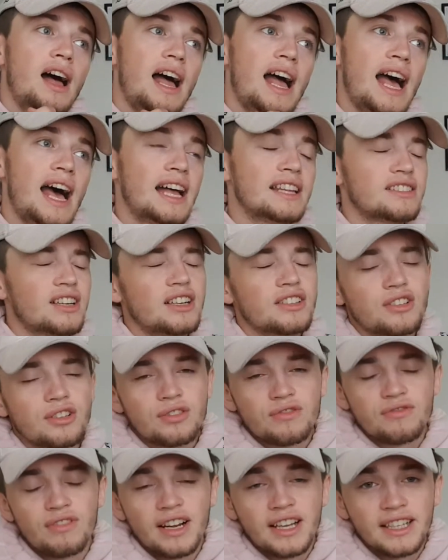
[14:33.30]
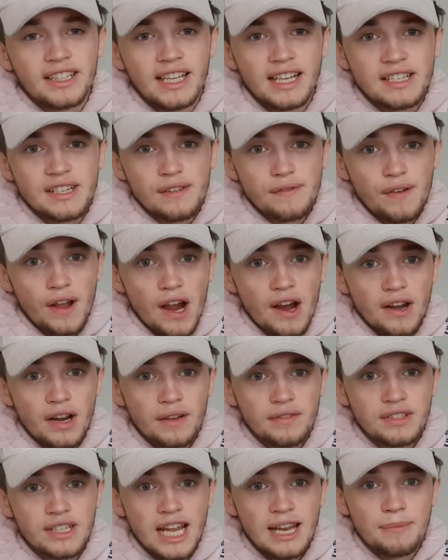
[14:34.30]
And I just reckon that's a fair
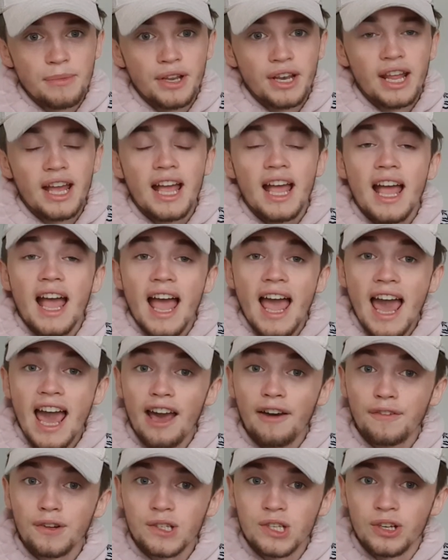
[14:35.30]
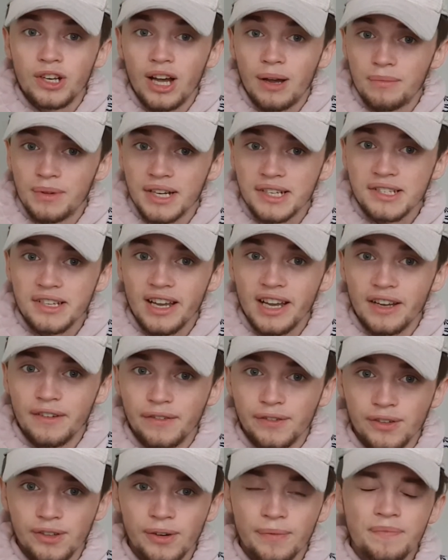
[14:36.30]
enough statement. Everton, I'm excited
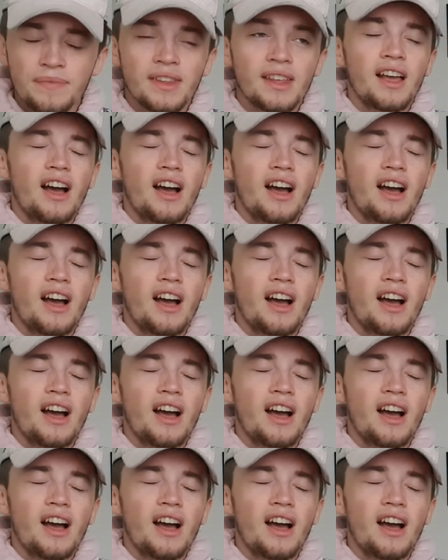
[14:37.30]
for.